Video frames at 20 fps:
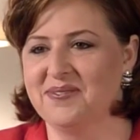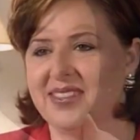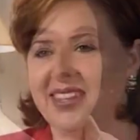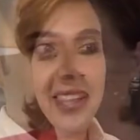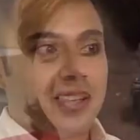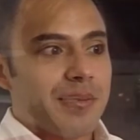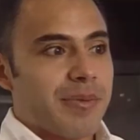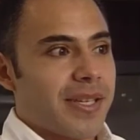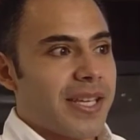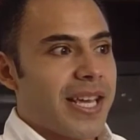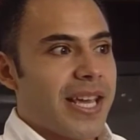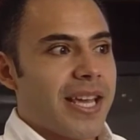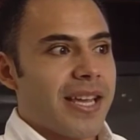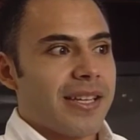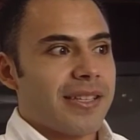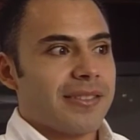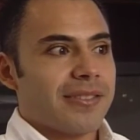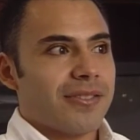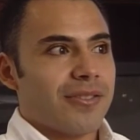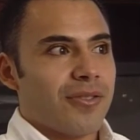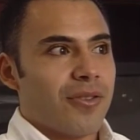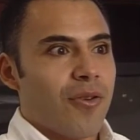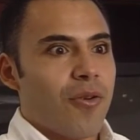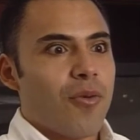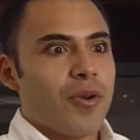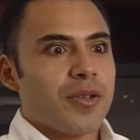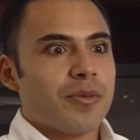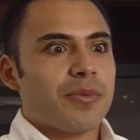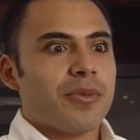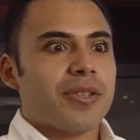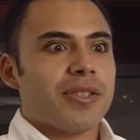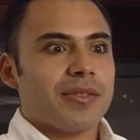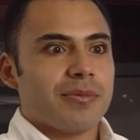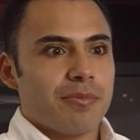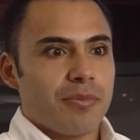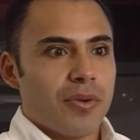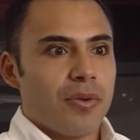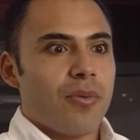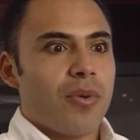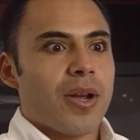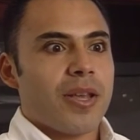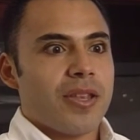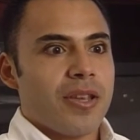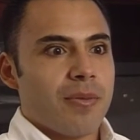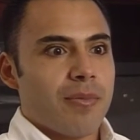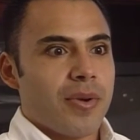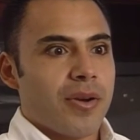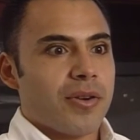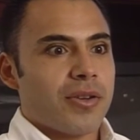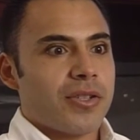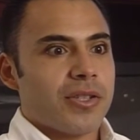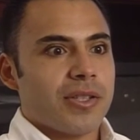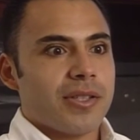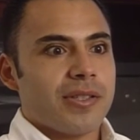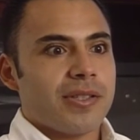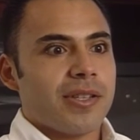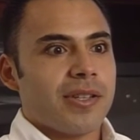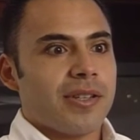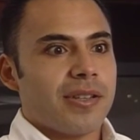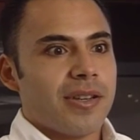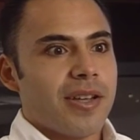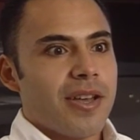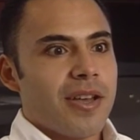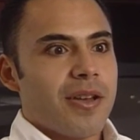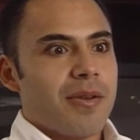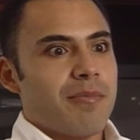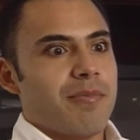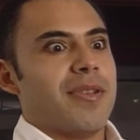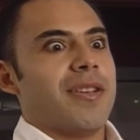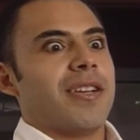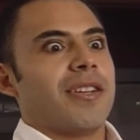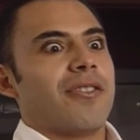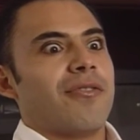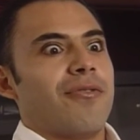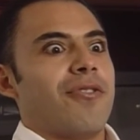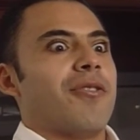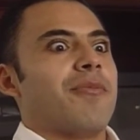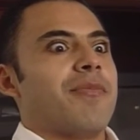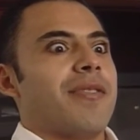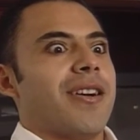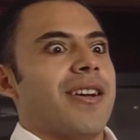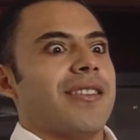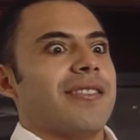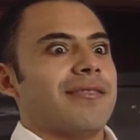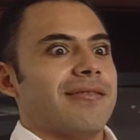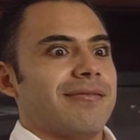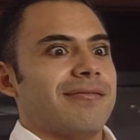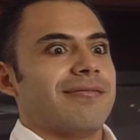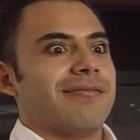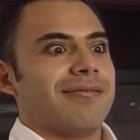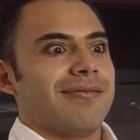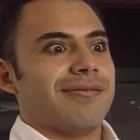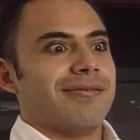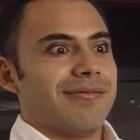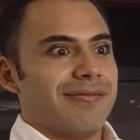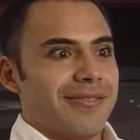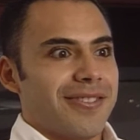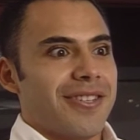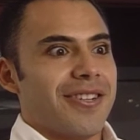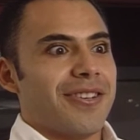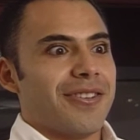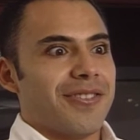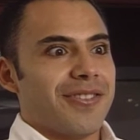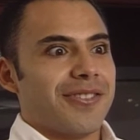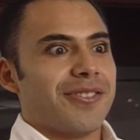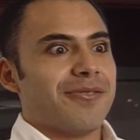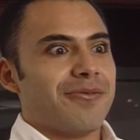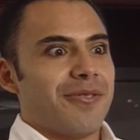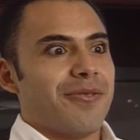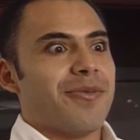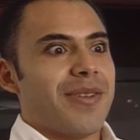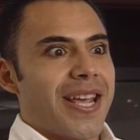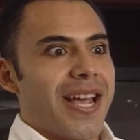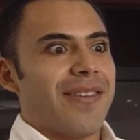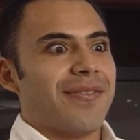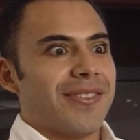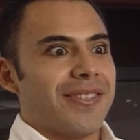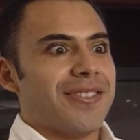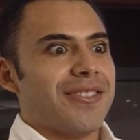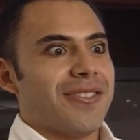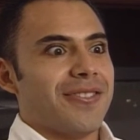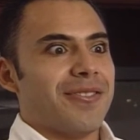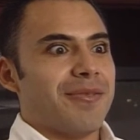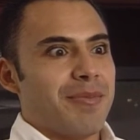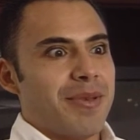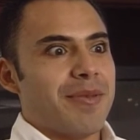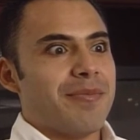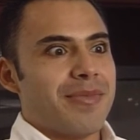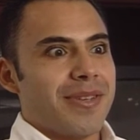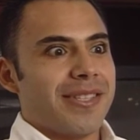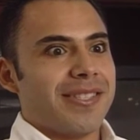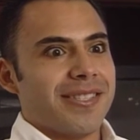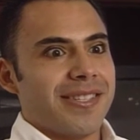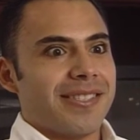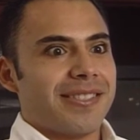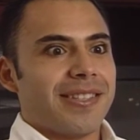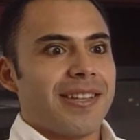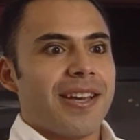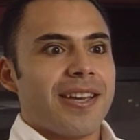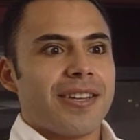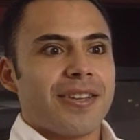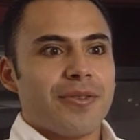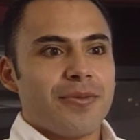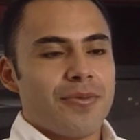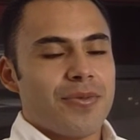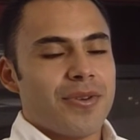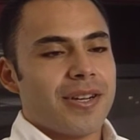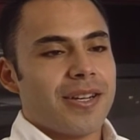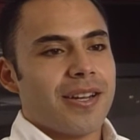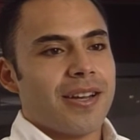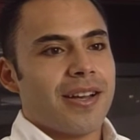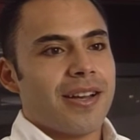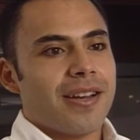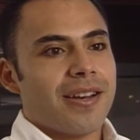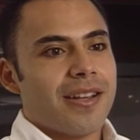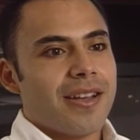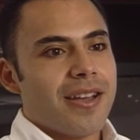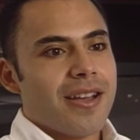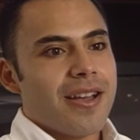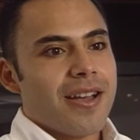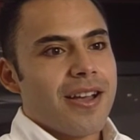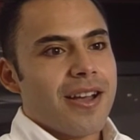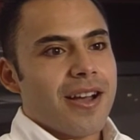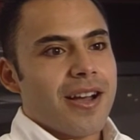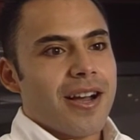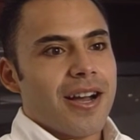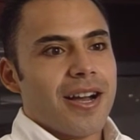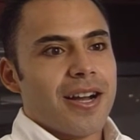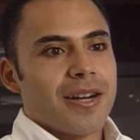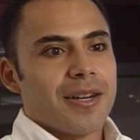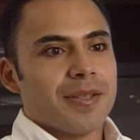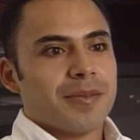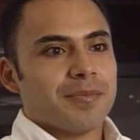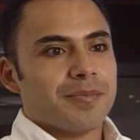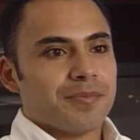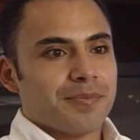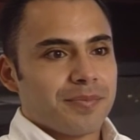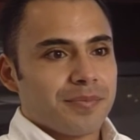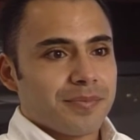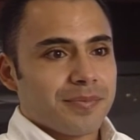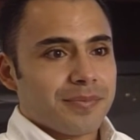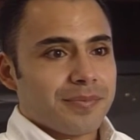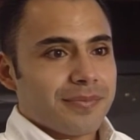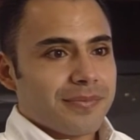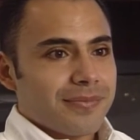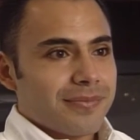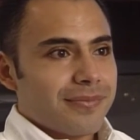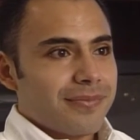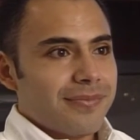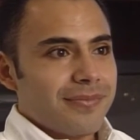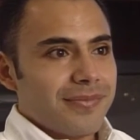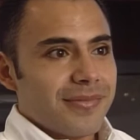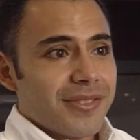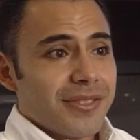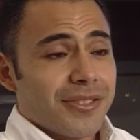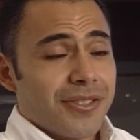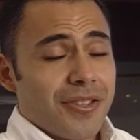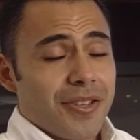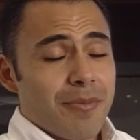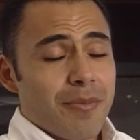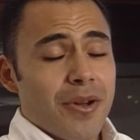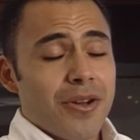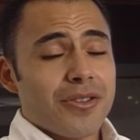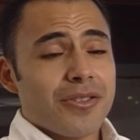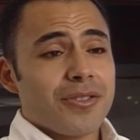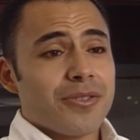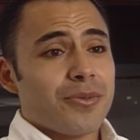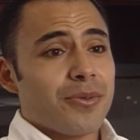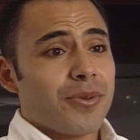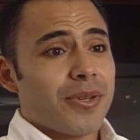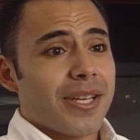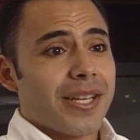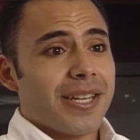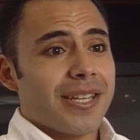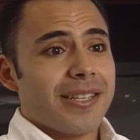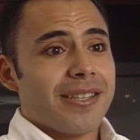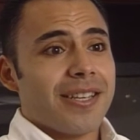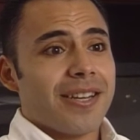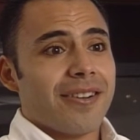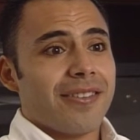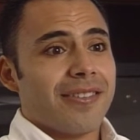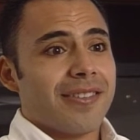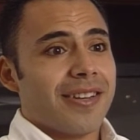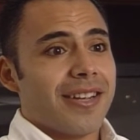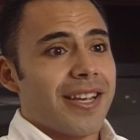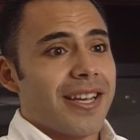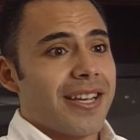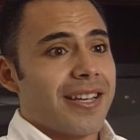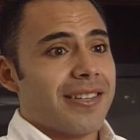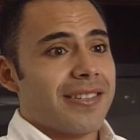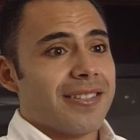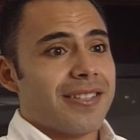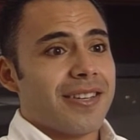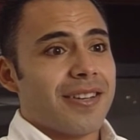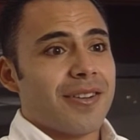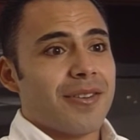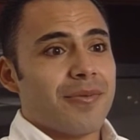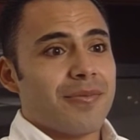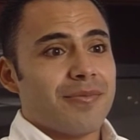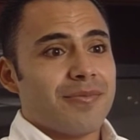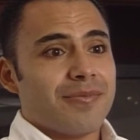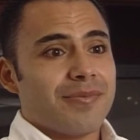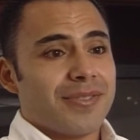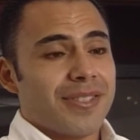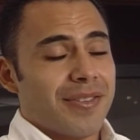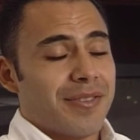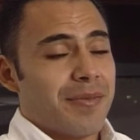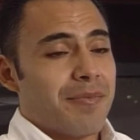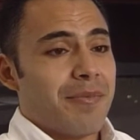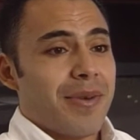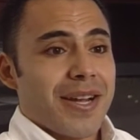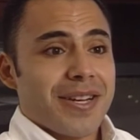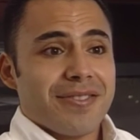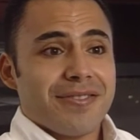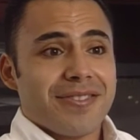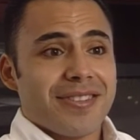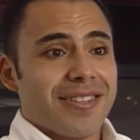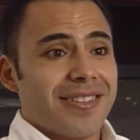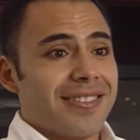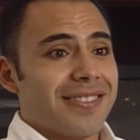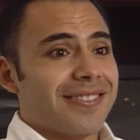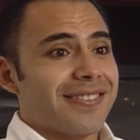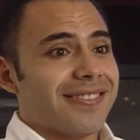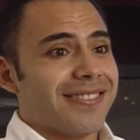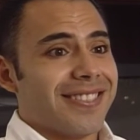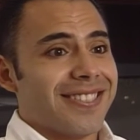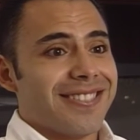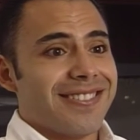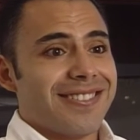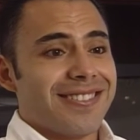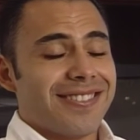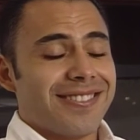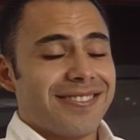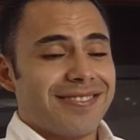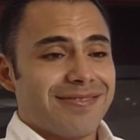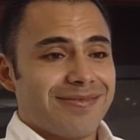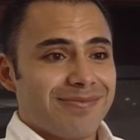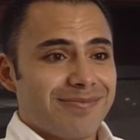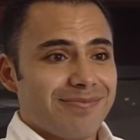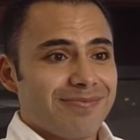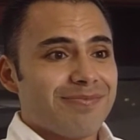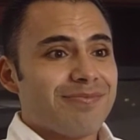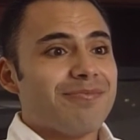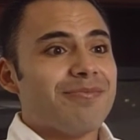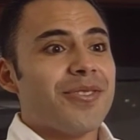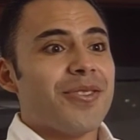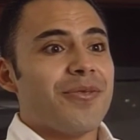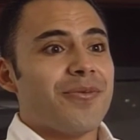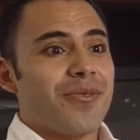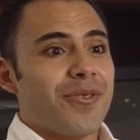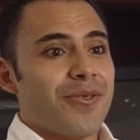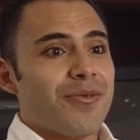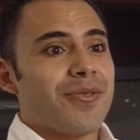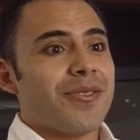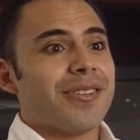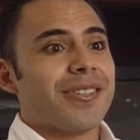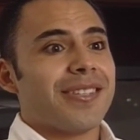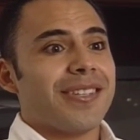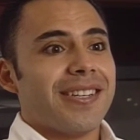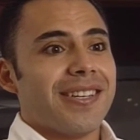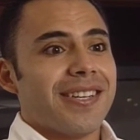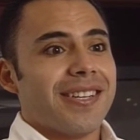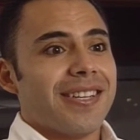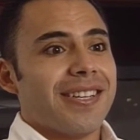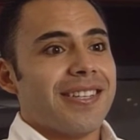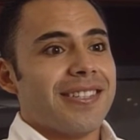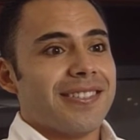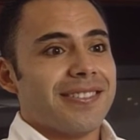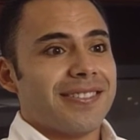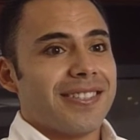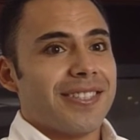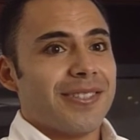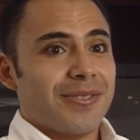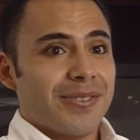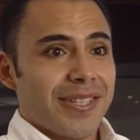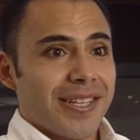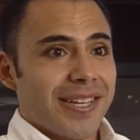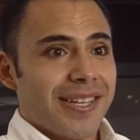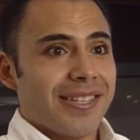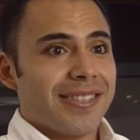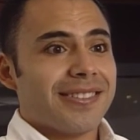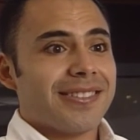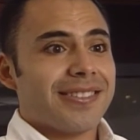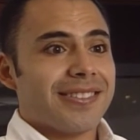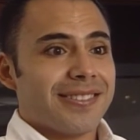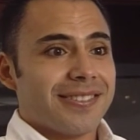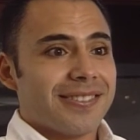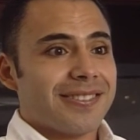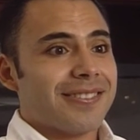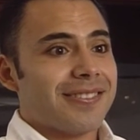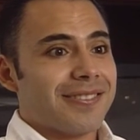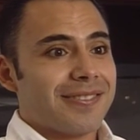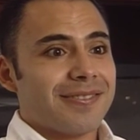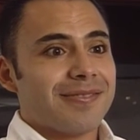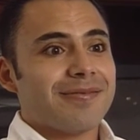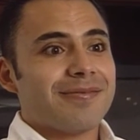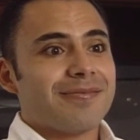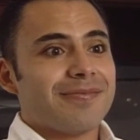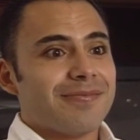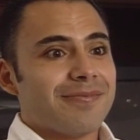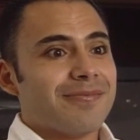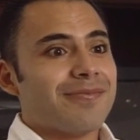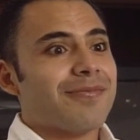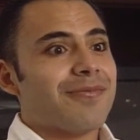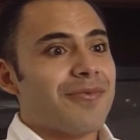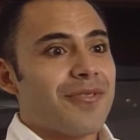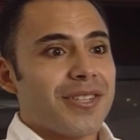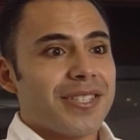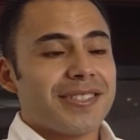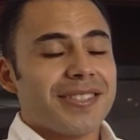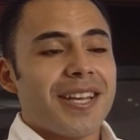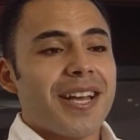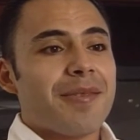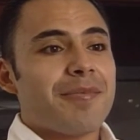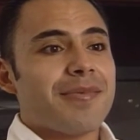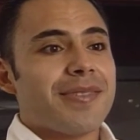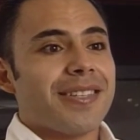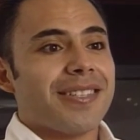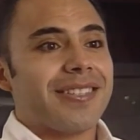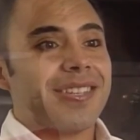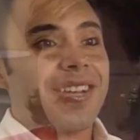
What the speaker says: And we can't always put away the emotions and be like a robot and, this is what we have to do to be businesslike and whatnot. So the emotions will get in there, and just have to bite your tongue and just move forward and just say, okay, this is what's happening.